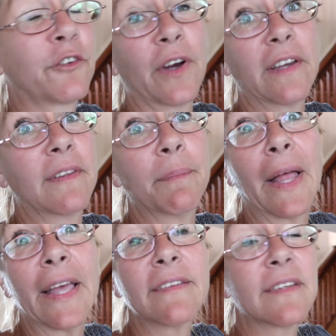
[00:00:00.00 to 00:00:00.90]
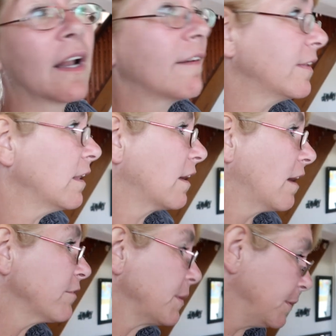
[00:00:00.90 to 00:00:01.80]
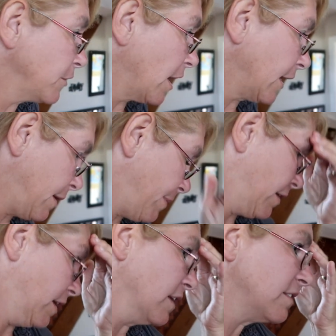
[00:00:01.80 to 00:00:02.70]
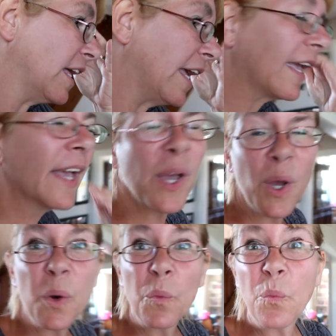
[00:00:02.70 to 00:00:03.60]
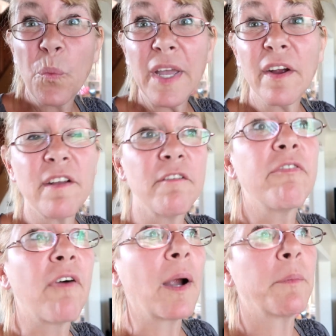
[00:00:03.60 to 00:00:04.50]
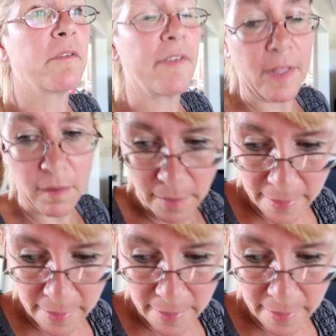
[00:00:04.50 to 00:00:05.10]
a crazy place. And I feel uncomfortable talking about it. It's like we're in Farmerville.